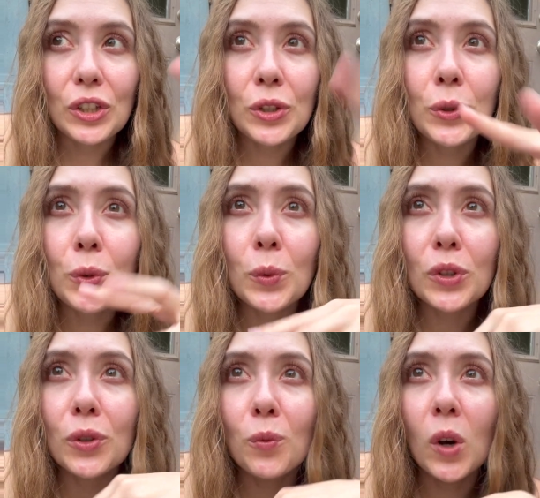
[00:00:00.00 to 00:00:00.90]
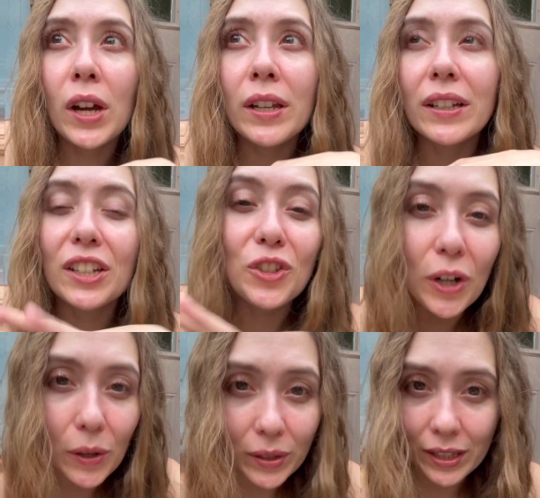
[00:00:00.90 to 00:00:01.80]
you were the one, because you know
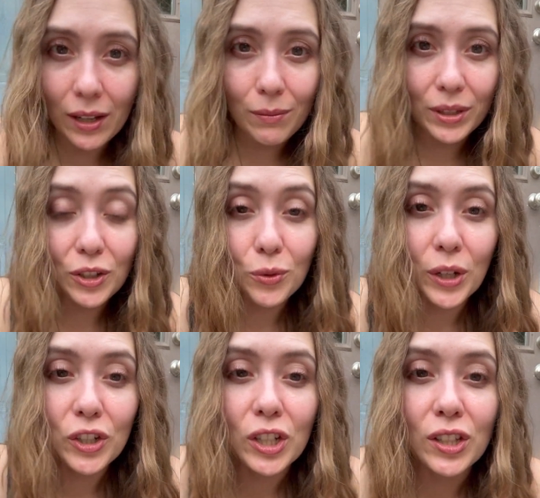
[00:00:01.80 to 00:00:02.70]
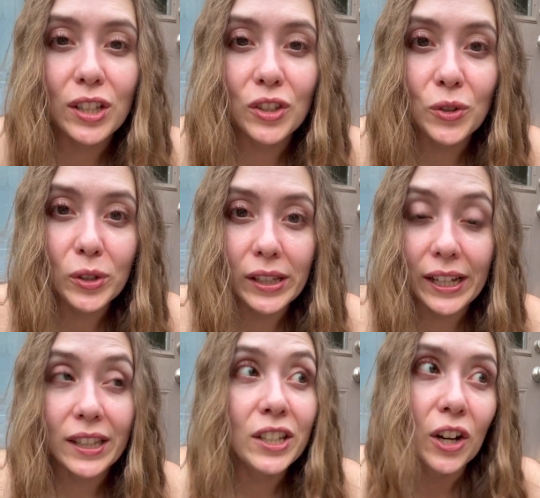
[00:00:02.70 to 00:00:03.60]
how in some situations it's usually
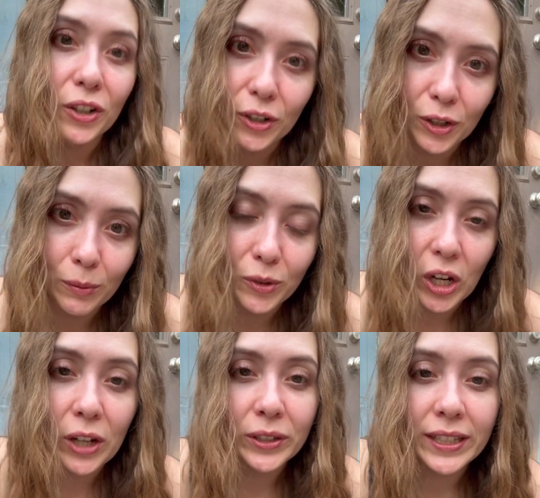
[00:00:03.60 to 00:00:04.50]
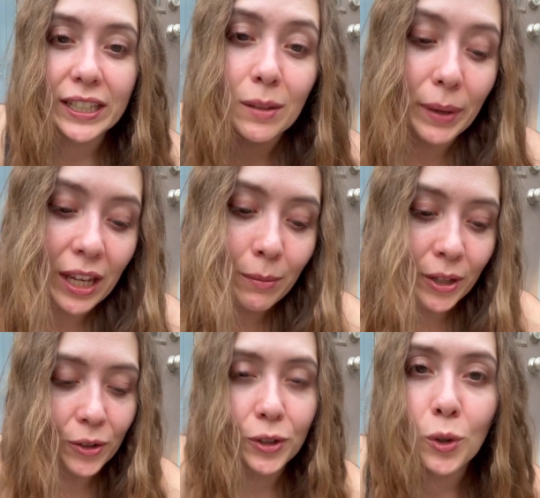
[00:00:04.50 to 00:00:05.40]
like the younger child is like the
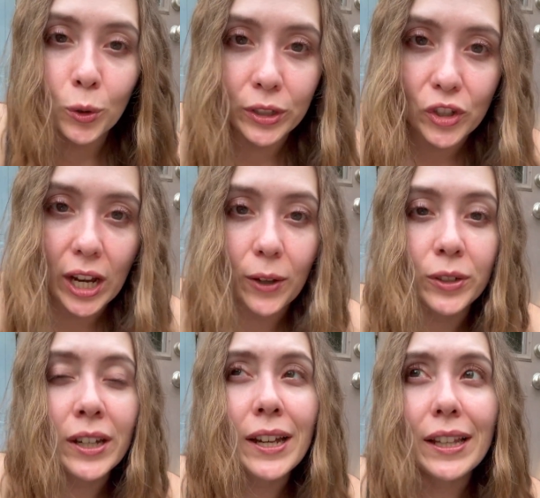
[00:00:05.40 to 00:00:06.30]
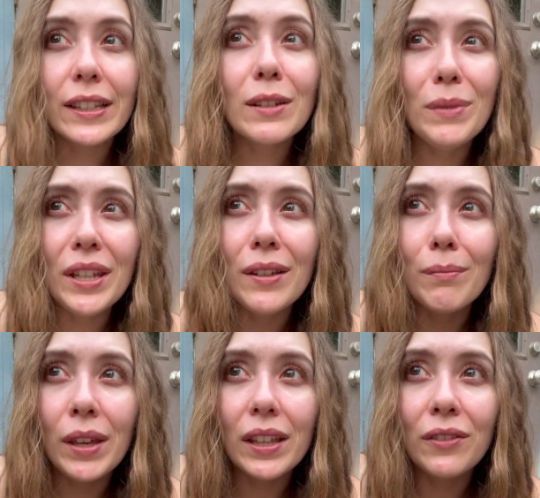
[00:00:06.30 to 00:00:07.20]
baby or the golden child. To me,
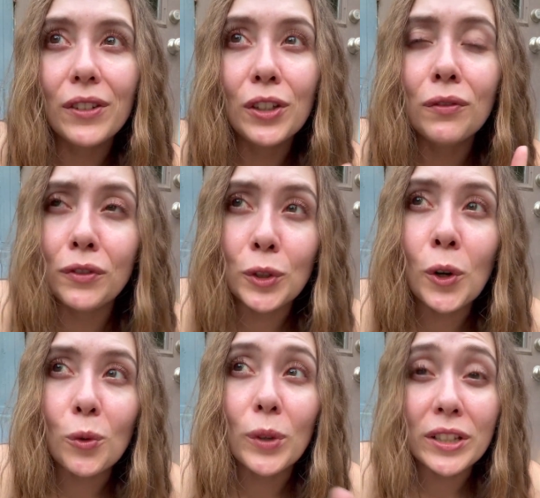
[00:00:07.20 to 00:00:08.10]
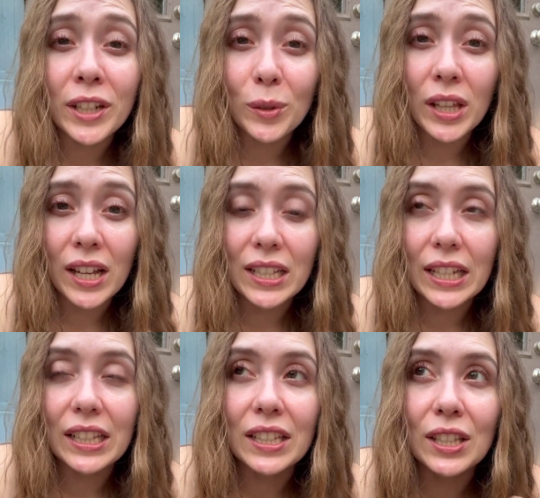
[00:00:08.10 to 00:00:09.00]
if, you don't resonate with that, it's
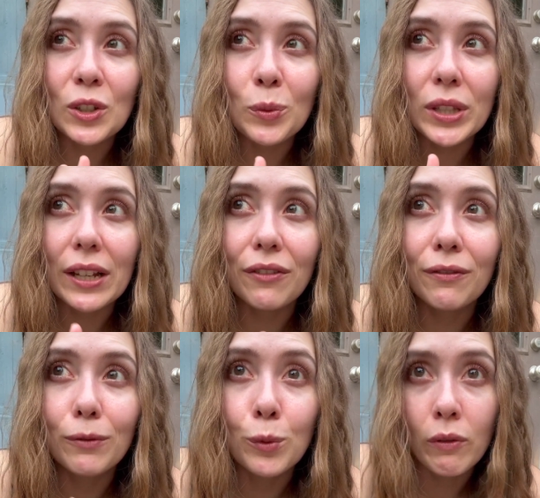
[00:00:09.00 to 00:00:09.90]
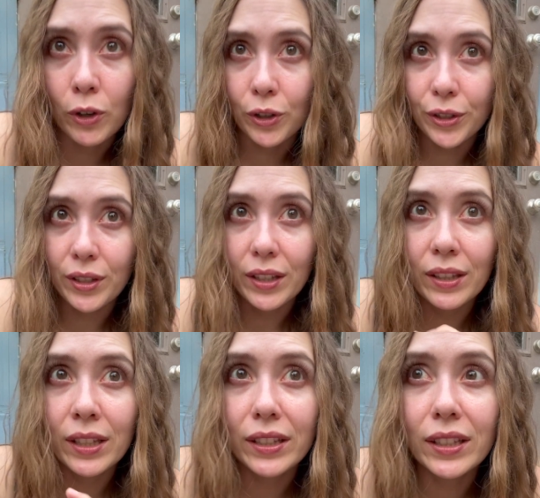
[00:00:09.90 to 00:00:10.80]
like this is almost like reversed.
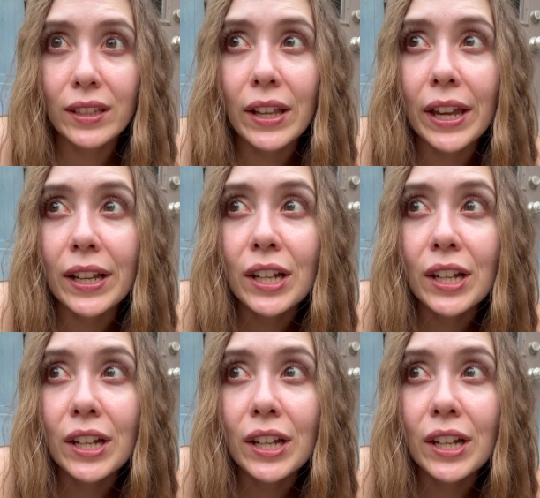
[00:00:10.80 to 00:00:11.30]
This is like